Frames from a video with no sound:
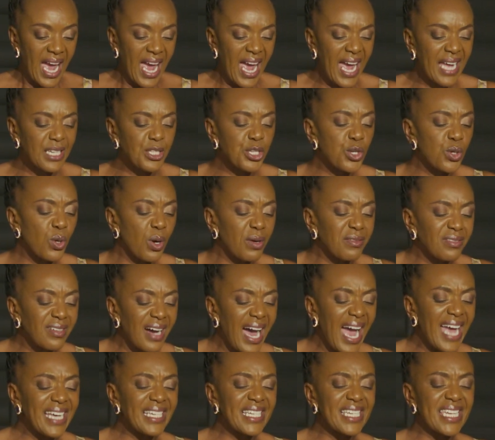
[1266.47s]
At your
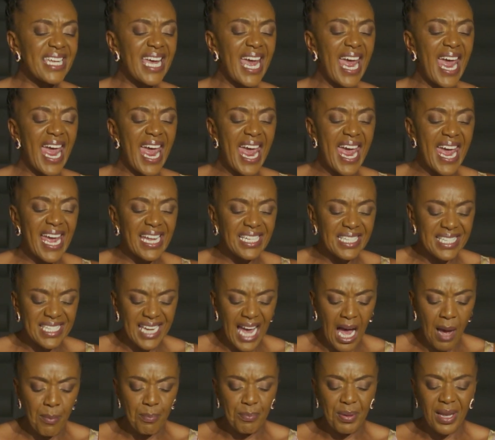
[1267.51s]
right hand
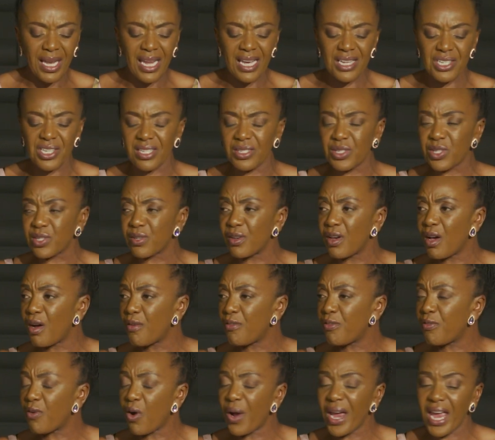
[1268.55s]
are pleasures
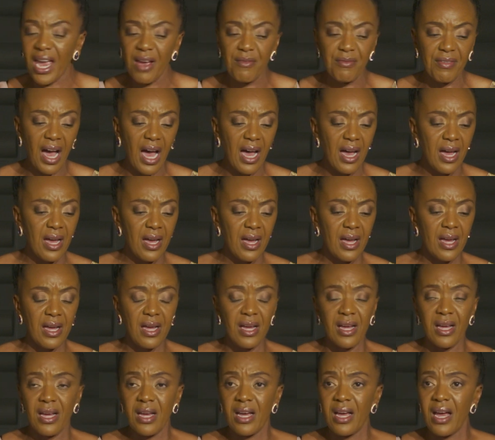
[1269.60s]
forever.
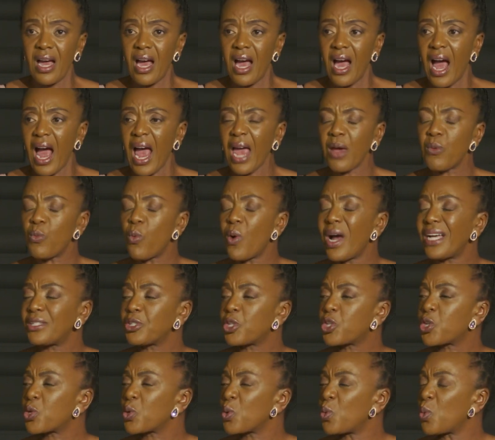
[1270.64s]
I
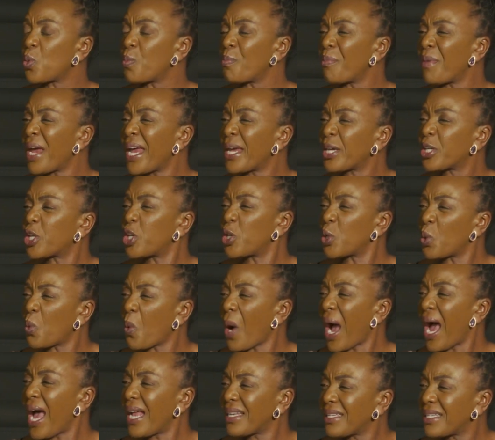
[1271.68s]
want to make you
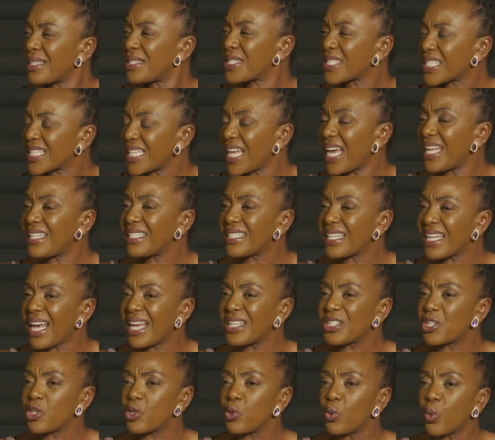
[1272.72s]
understand
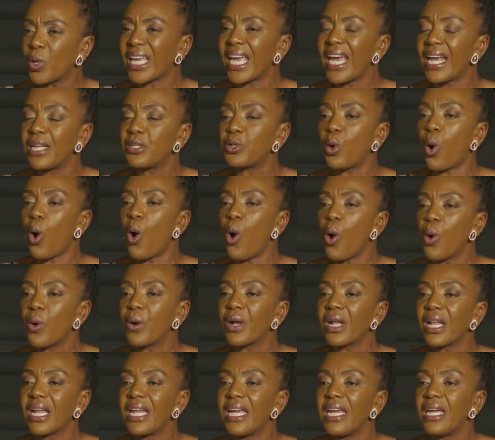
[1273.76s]
that you can
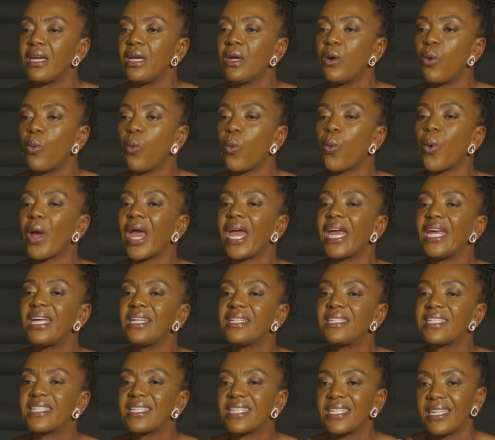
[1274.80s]
only
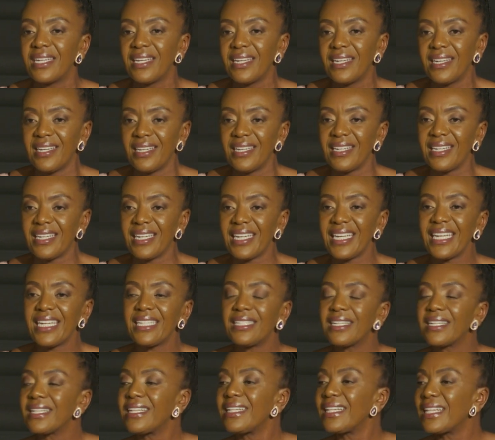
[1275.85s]
wait
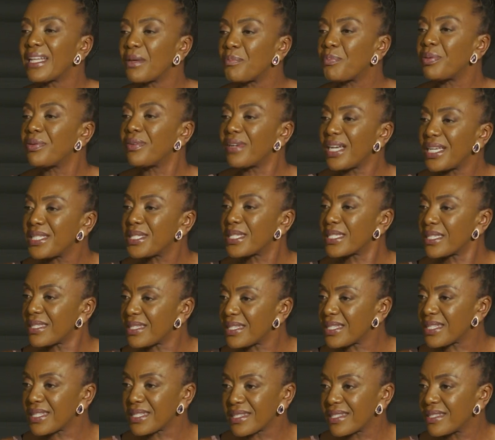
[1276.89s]
in the
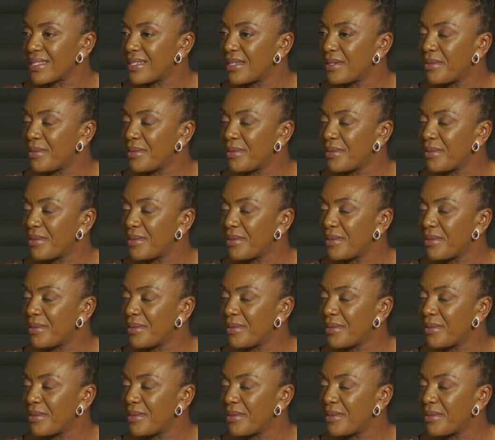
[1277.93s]
presence.